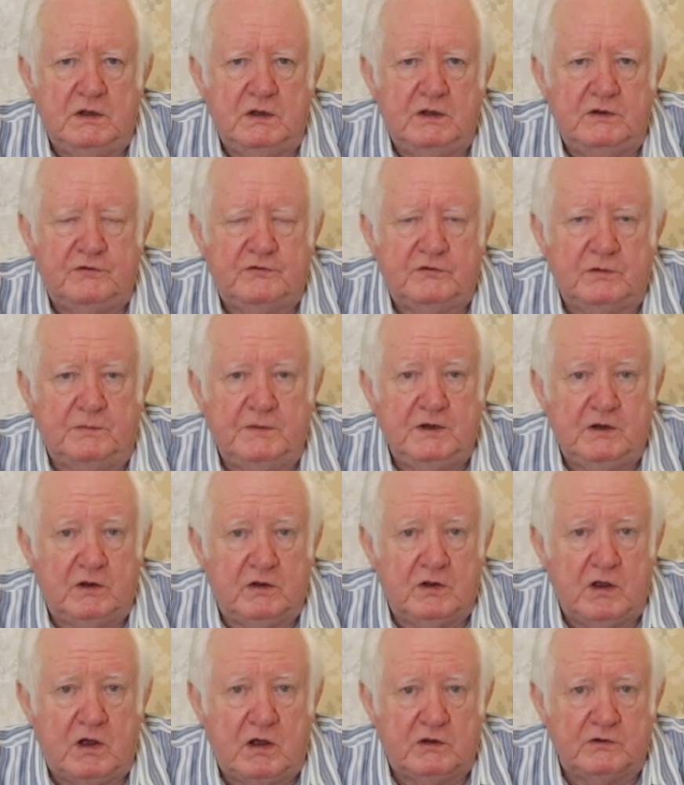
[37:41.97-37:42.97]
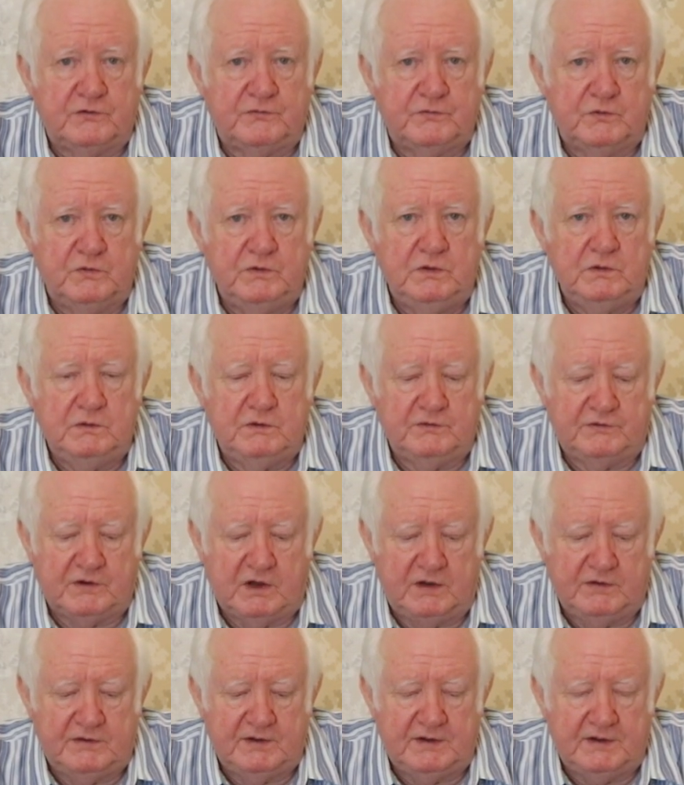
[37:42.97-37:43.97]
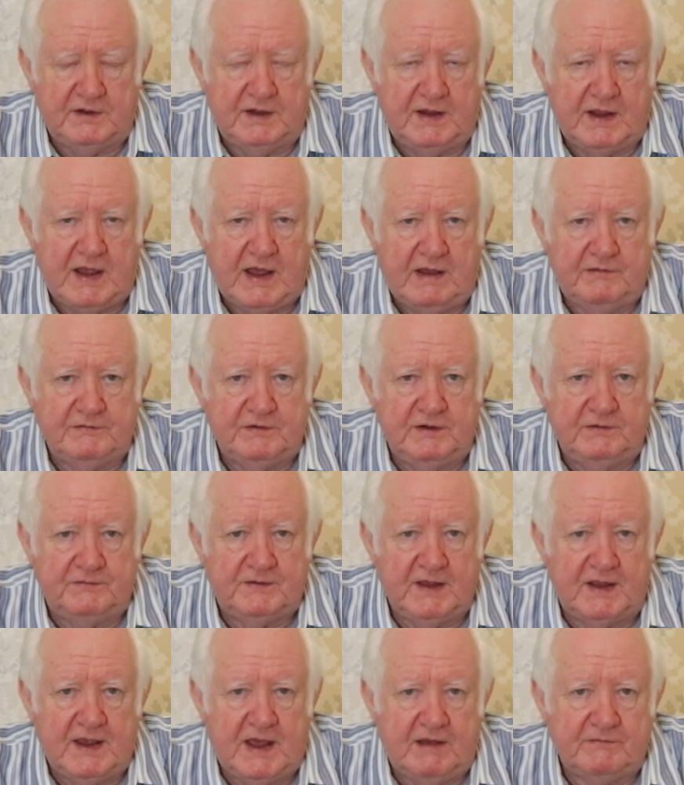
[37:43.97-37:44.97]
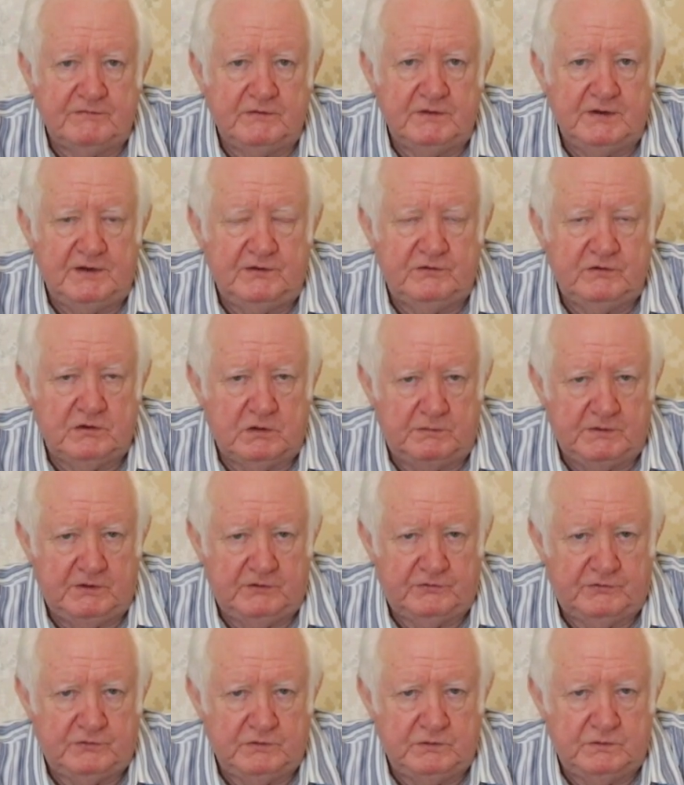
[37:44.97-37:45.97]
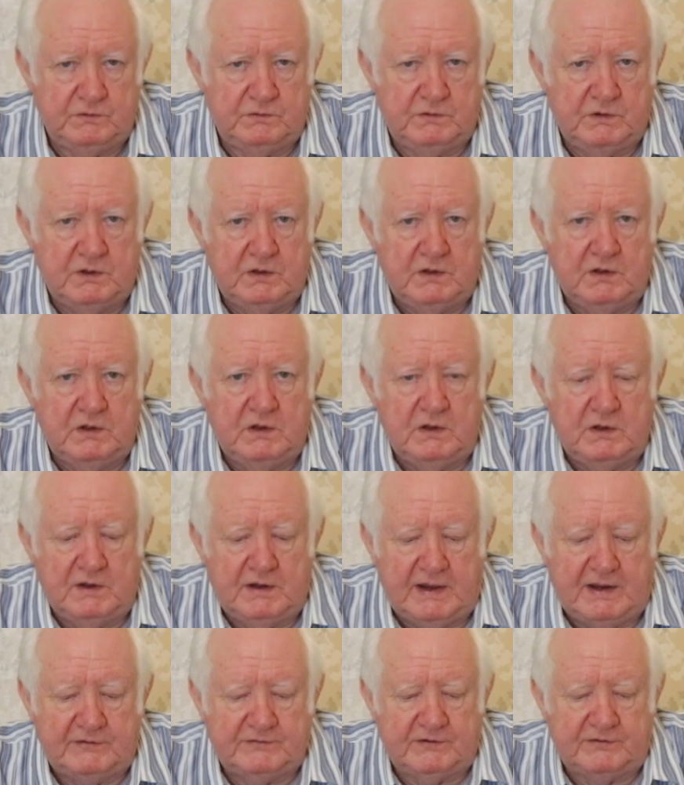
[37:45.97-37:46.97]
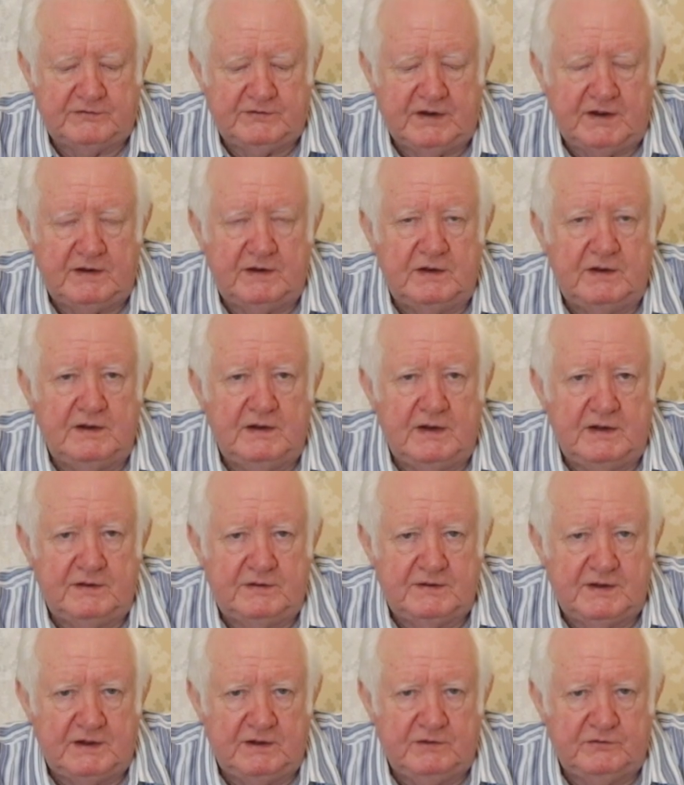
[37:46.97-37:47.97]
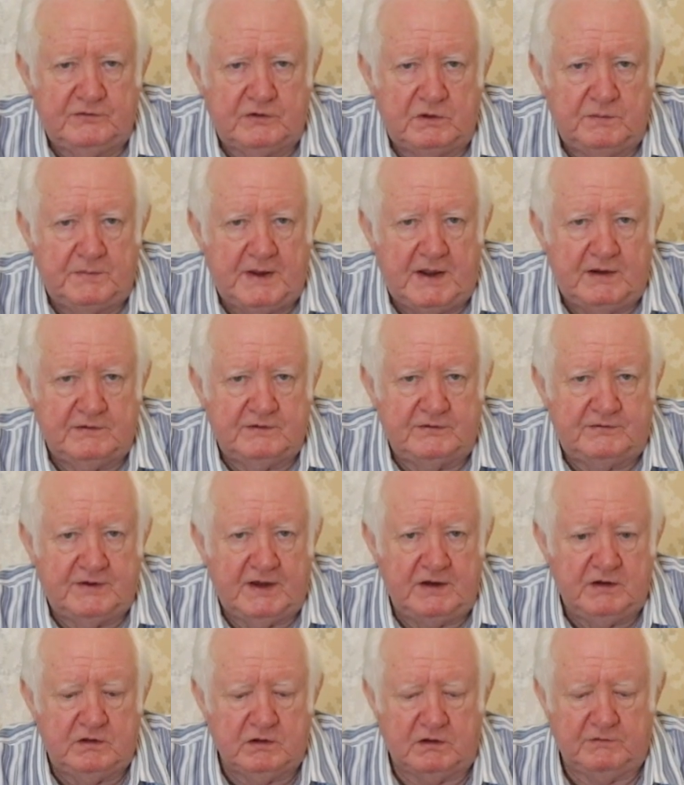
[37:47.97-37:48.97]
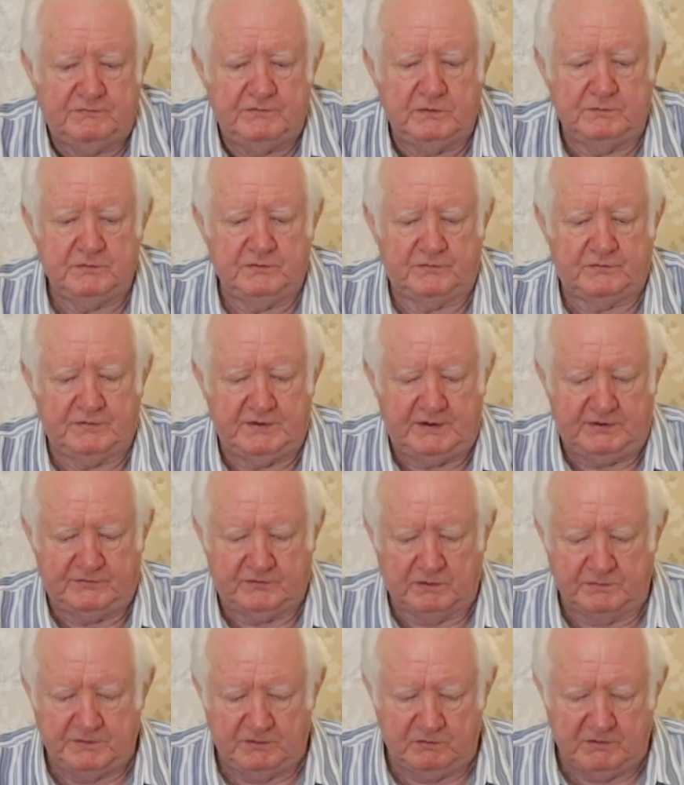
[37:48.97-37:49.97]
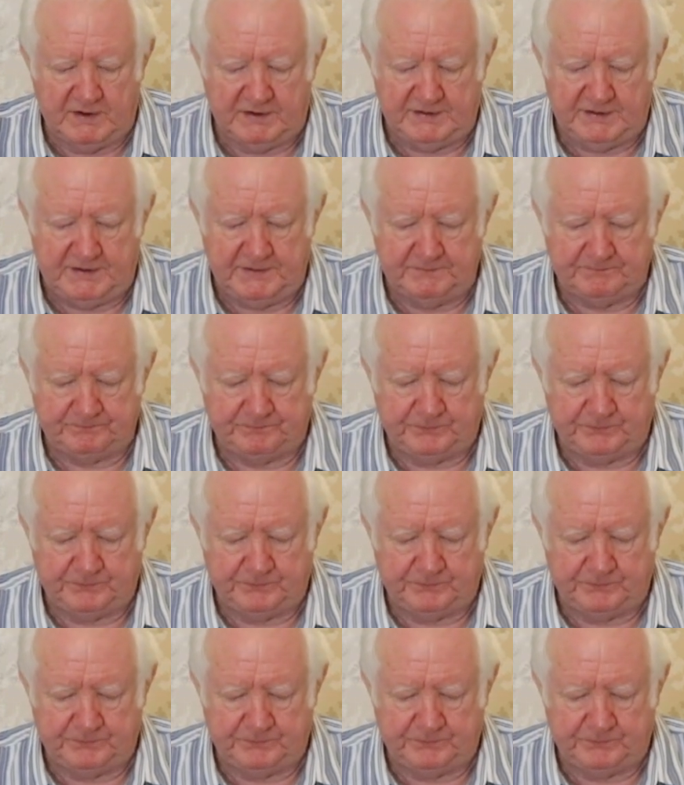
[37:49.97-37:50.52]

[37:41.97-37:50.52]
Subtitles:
Has somebody got the hots for you? Because I think they have, and if they haven't, it's coming soon. As I said, things are about to take off, number 3, so be ready.